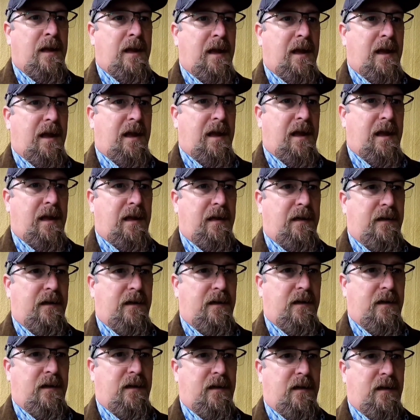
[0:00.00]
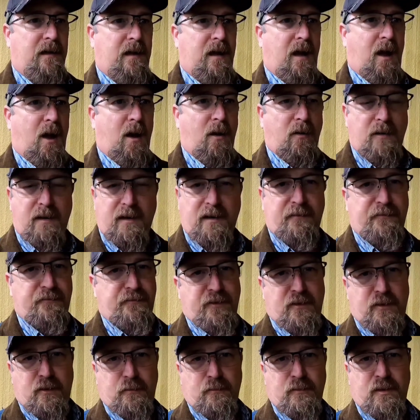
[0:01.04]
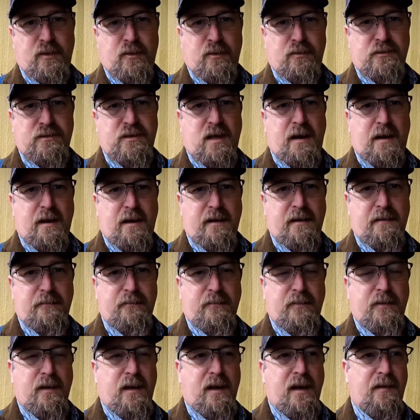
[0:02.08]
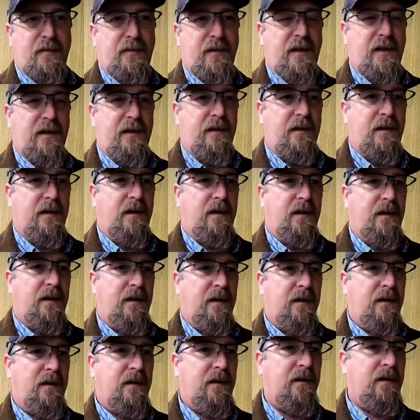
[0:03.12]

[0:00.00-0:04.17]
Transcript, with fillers: And uh, I'll let it film the whole time, and then uh,